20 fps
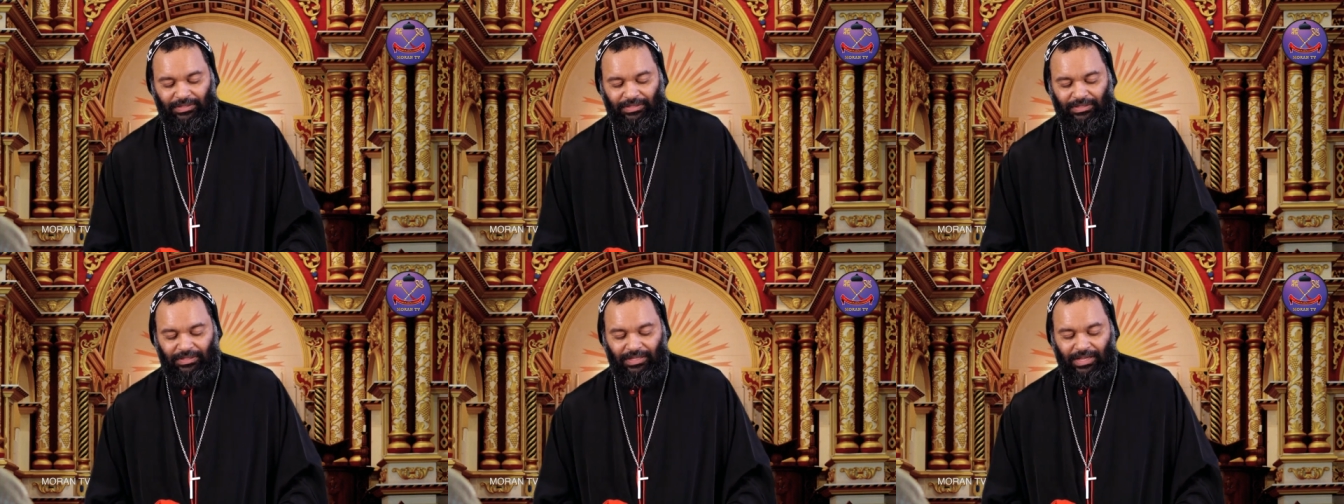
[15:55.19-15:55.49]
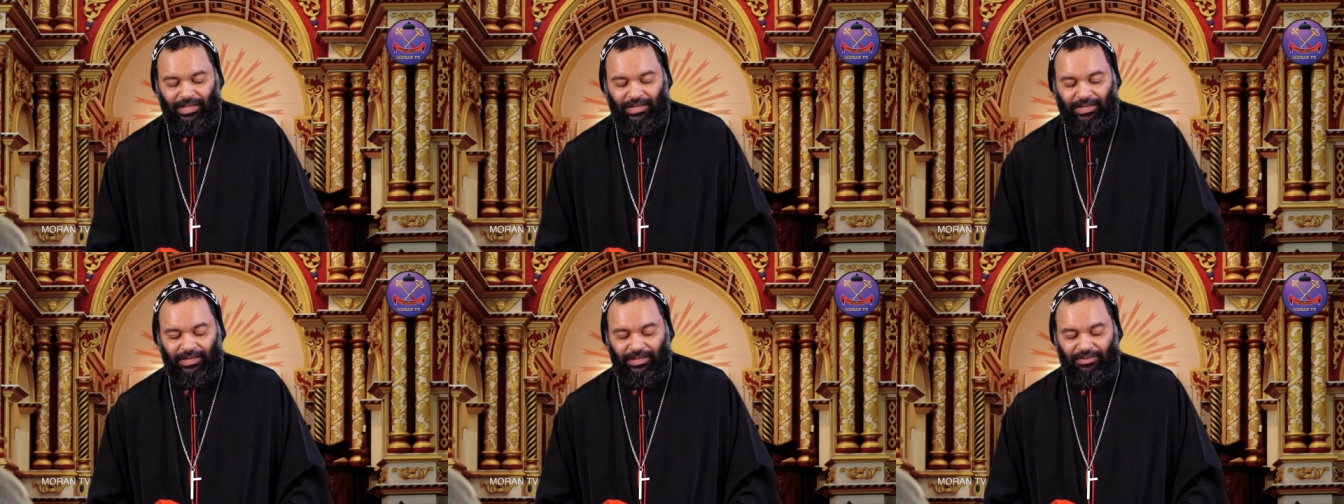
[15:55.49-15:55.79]

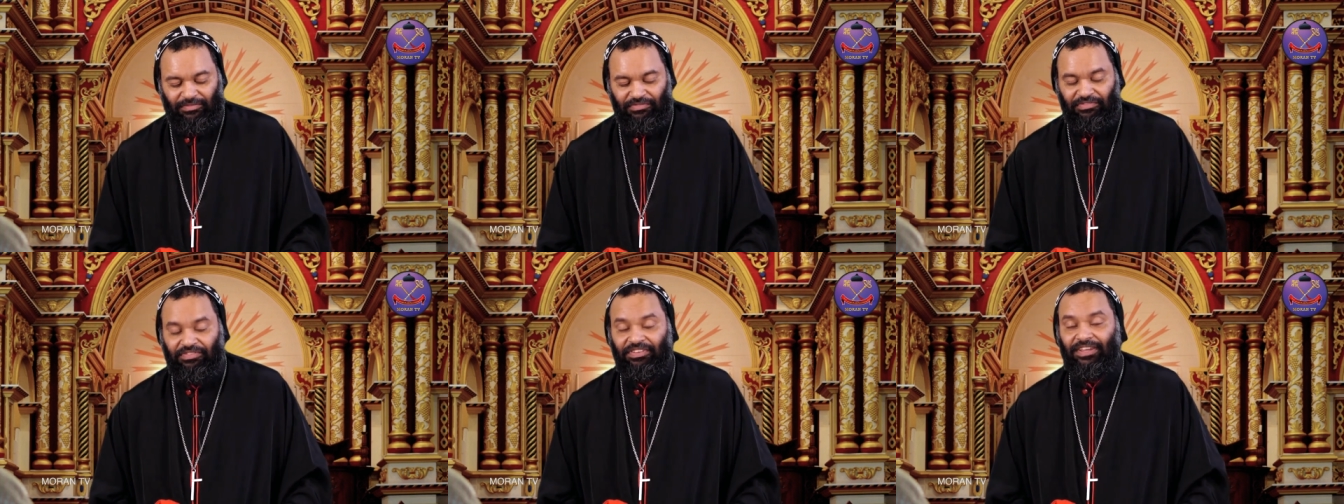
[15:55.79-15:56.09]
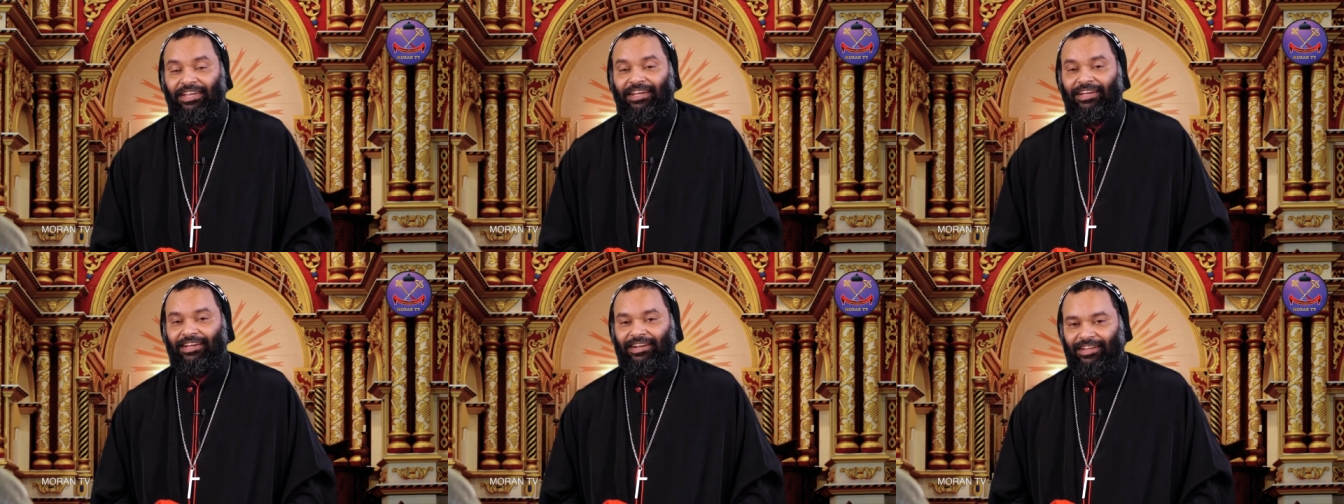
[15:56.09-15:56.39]
that are
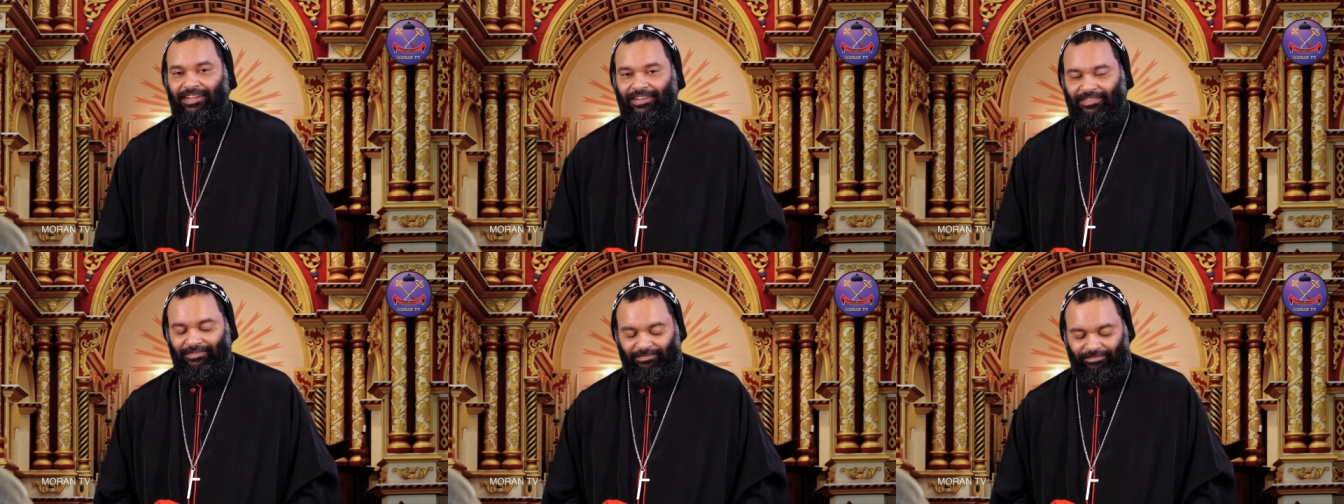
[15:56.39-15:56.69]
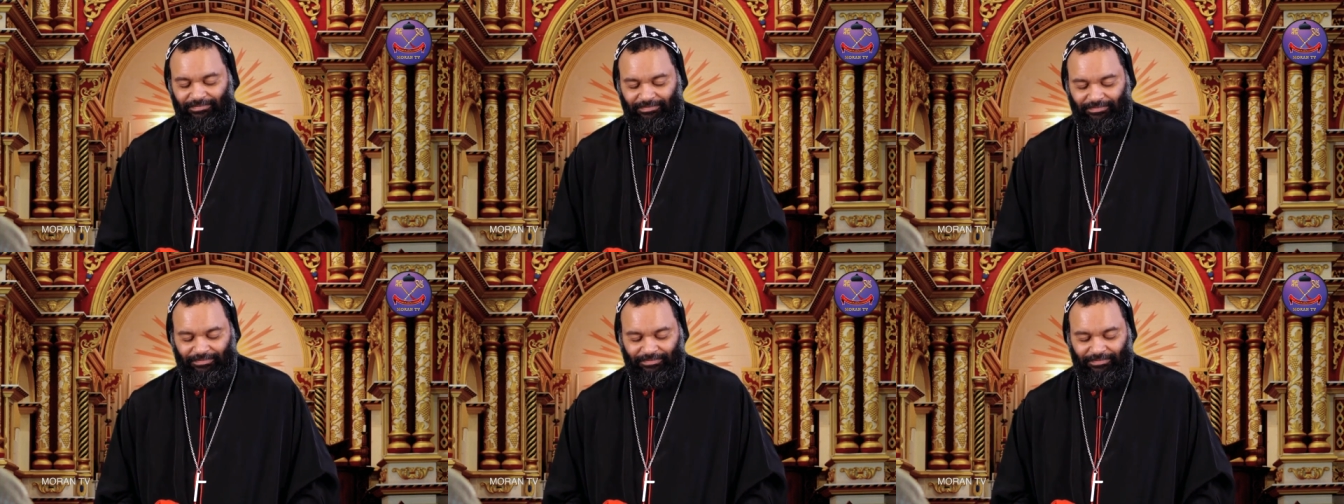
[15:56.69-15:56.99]
weary
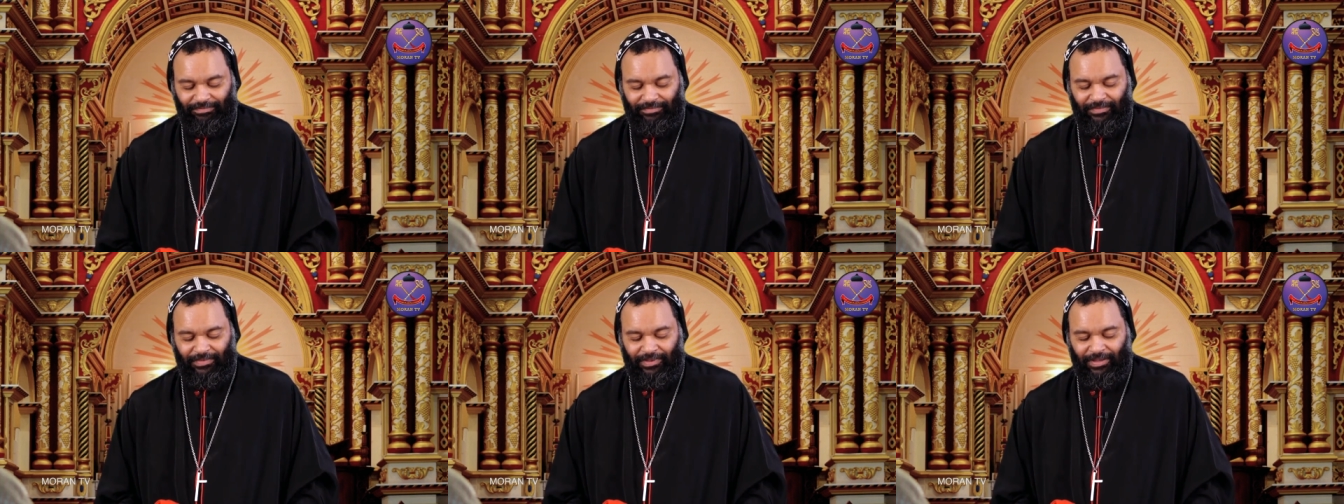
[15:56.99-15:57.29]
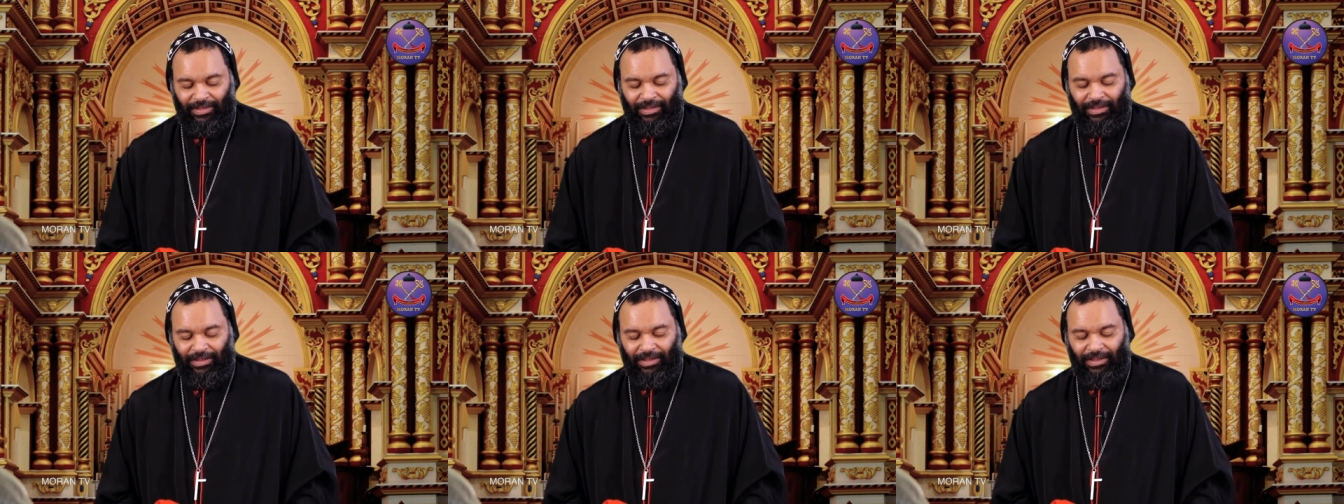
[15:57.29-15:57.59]

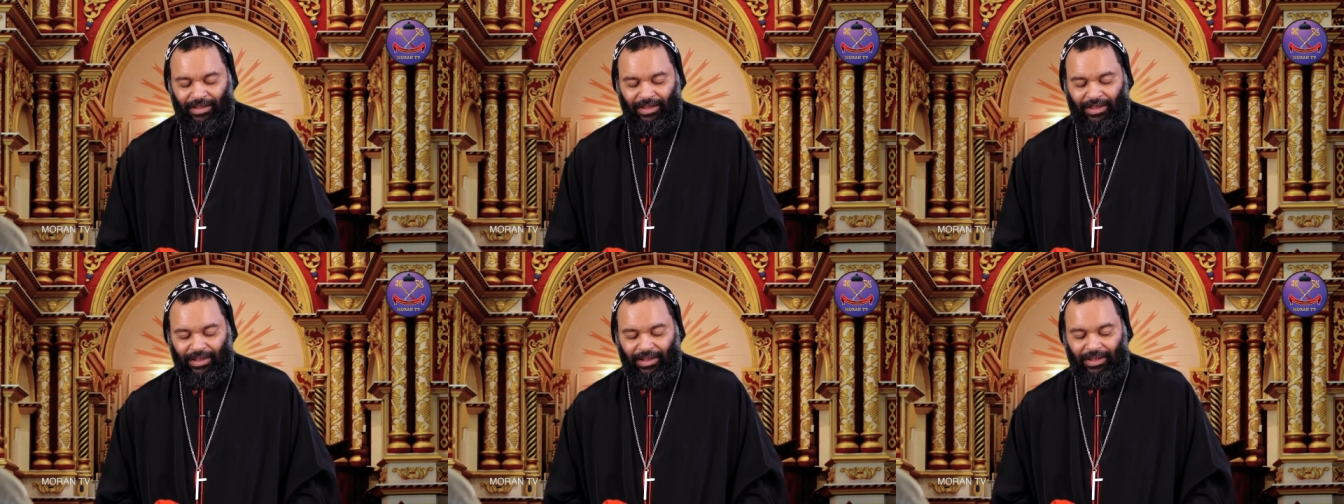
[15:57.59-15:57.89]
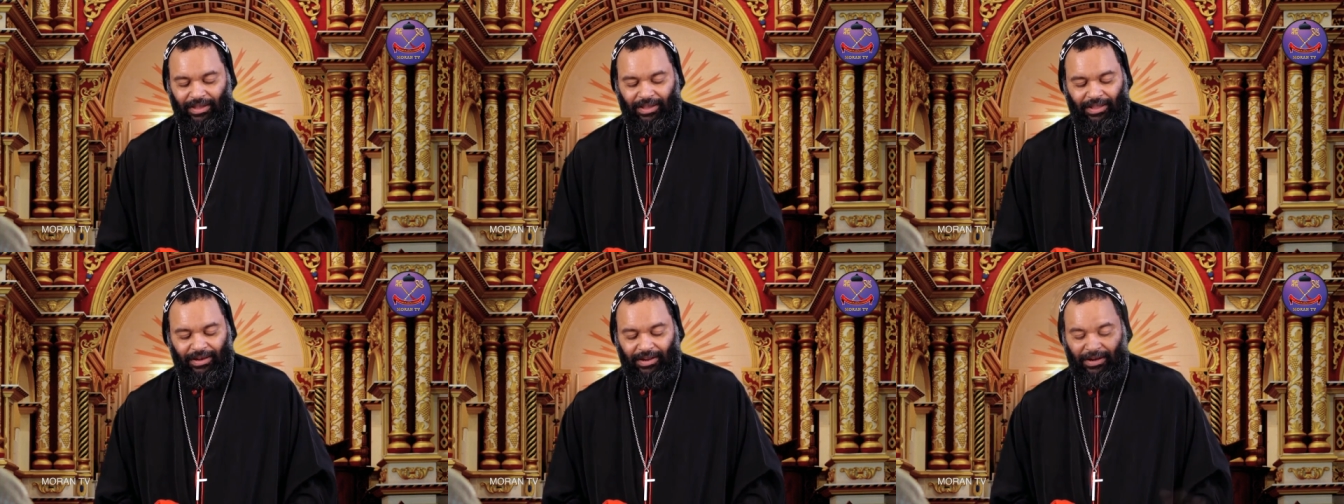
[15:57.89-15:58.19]

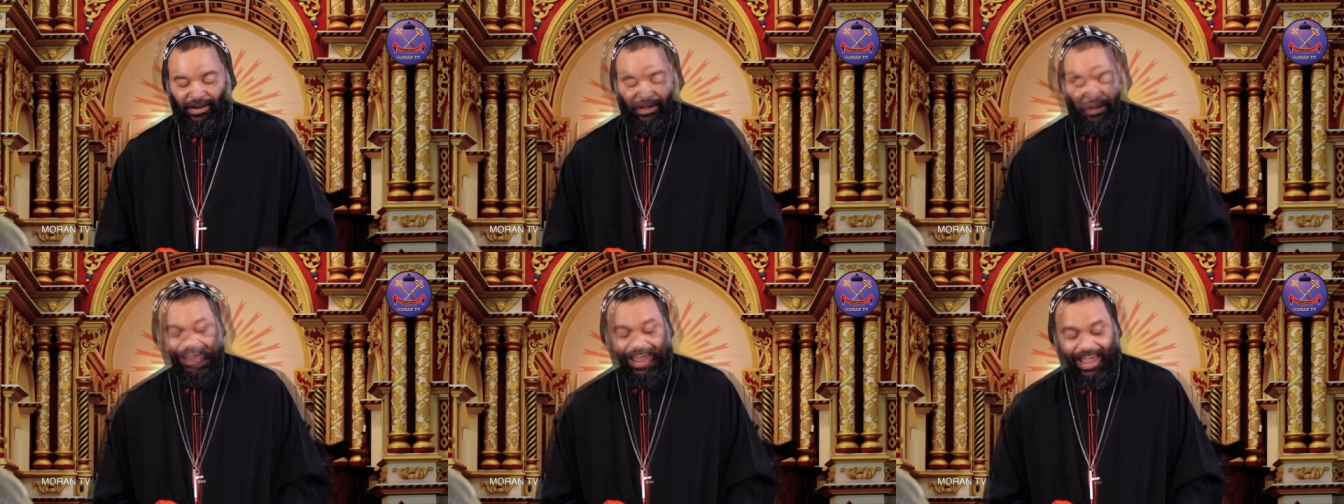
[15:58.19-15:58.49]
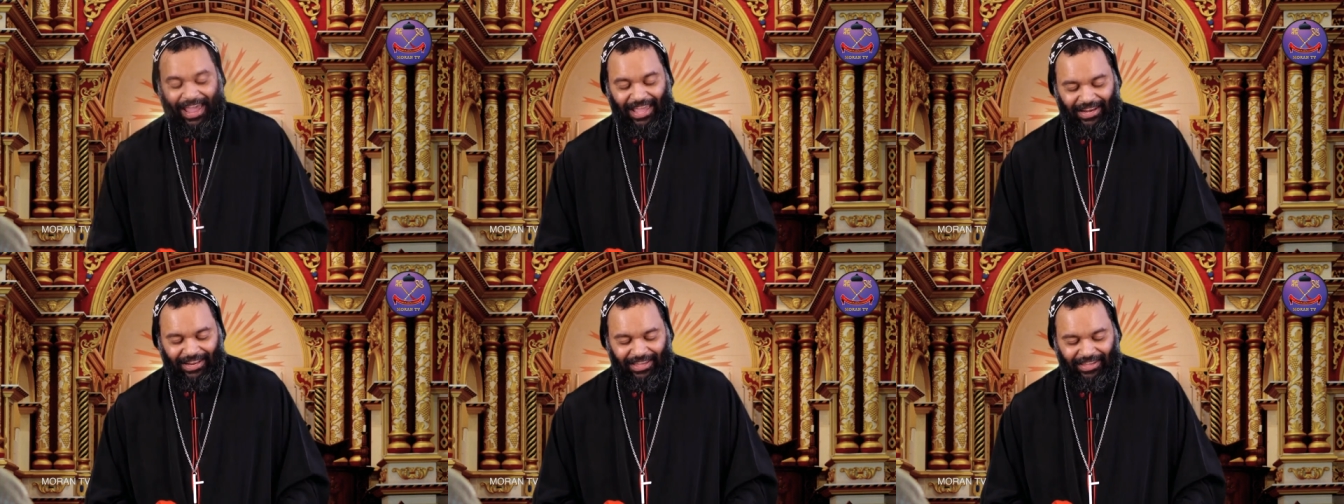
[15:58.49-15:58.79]
and are
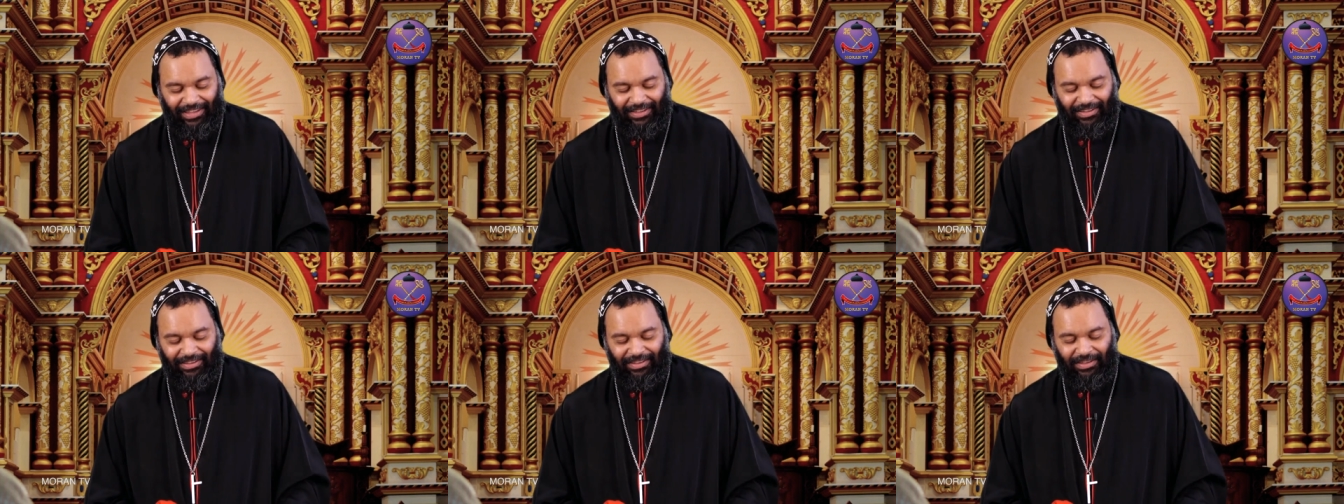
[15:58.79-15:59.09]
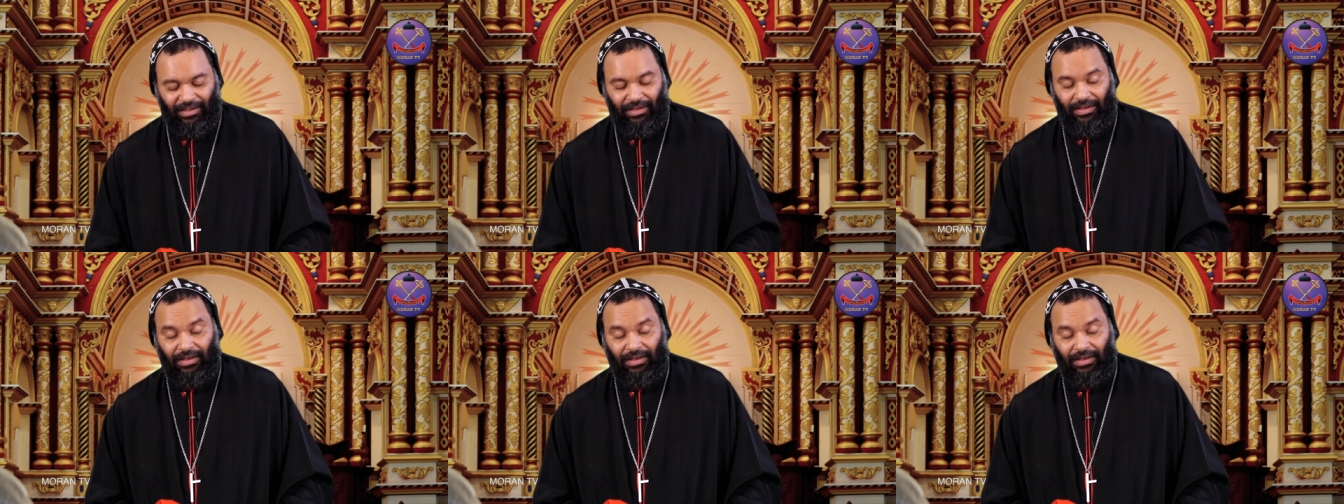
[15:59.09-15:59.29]
carrying